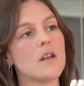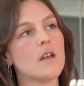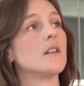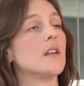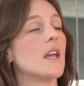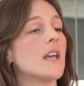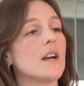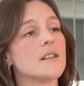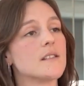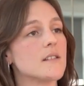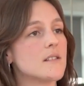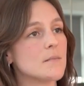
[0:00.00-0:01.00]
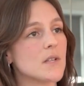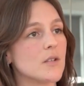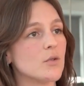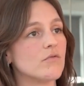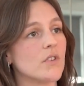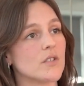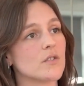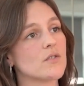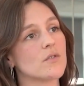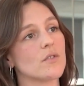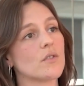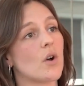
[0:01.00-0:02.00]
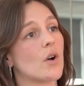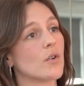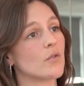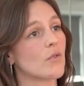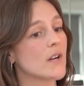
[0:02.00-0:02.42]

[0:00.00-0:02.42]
the AI system that you registered on